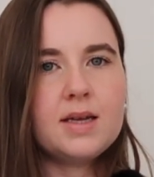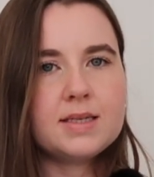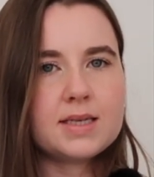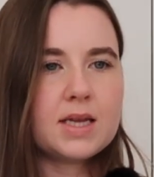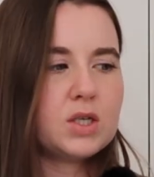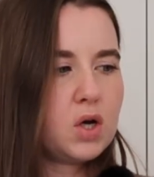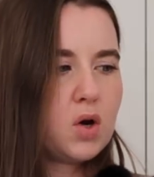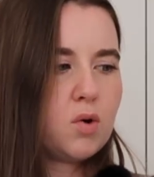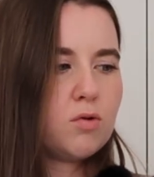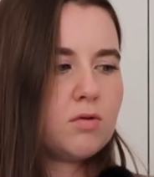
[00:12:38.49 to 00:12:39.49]
skin
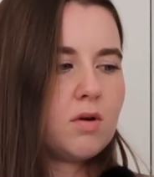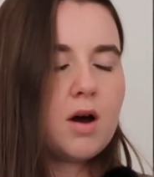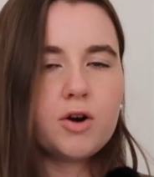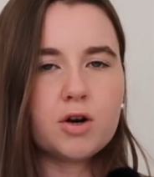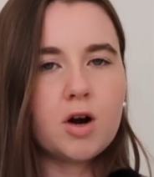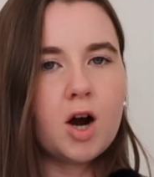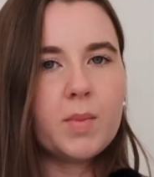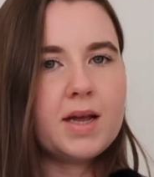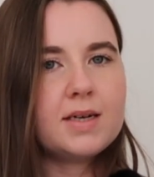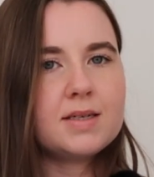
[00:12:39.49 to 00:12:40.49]
tone
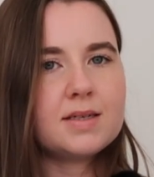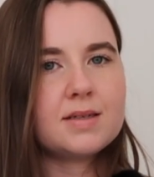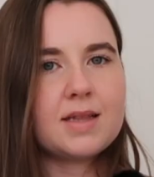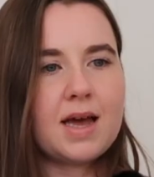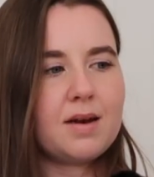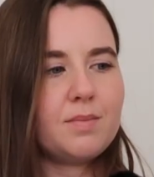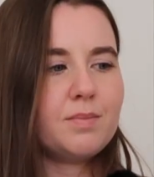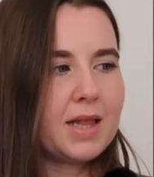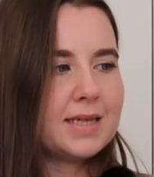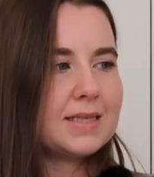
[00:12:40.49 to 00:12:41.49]
undergarment that
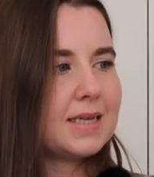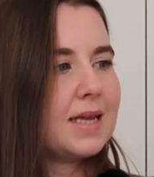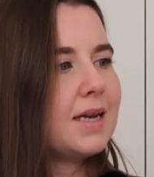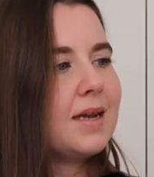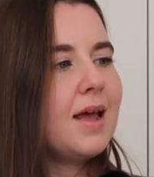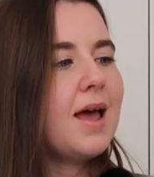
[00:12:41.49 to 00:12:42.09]
blends in,